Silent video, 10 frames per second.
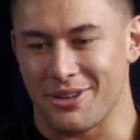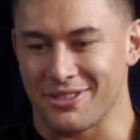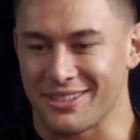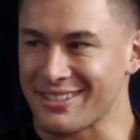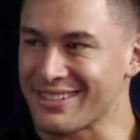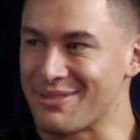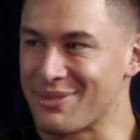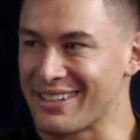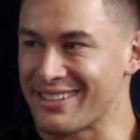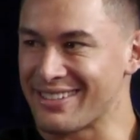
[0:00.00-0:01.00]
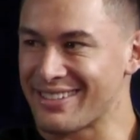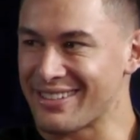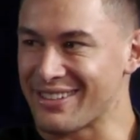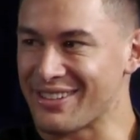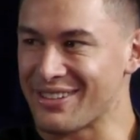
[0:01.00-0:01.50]
my parents uh, being
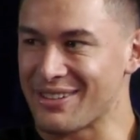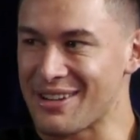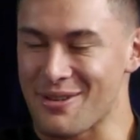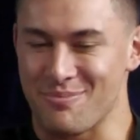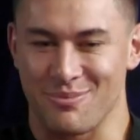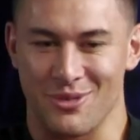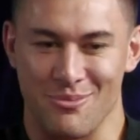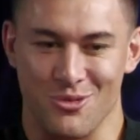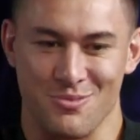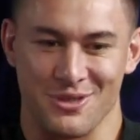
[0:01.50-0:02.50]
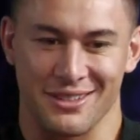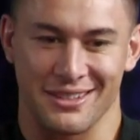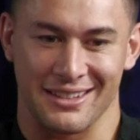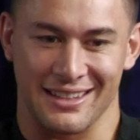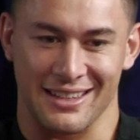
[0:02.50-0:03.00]
you know um, a
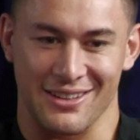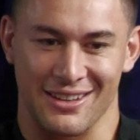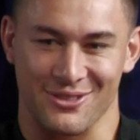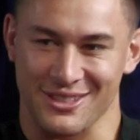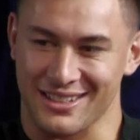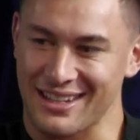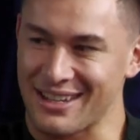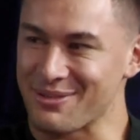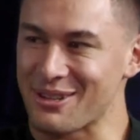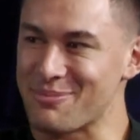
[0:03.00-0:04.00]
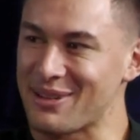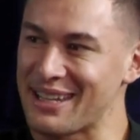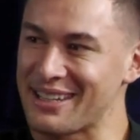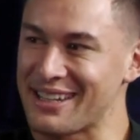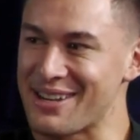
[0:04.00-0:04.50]
Mormon, uh, I wasn't allowed to go
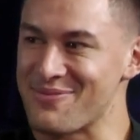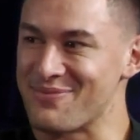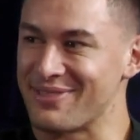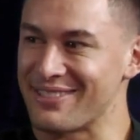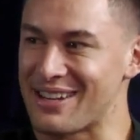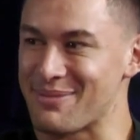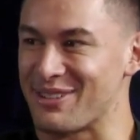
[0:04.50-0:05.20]
play um, yeah.